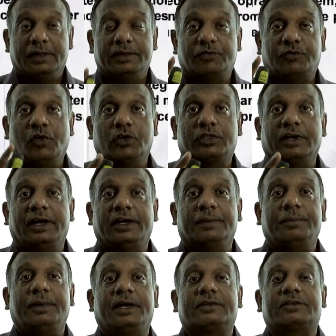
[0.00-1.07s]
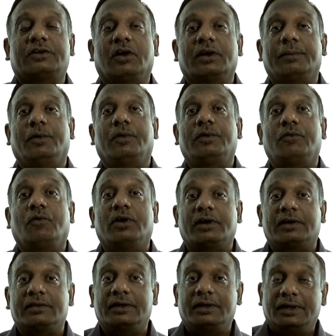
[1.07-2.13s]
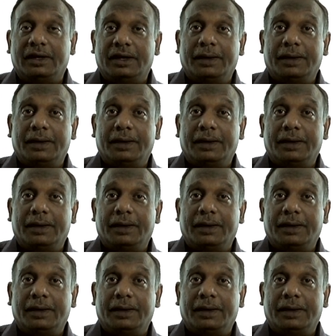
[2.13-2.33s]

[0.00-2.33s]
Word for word: The fourth item, let us talk about what are the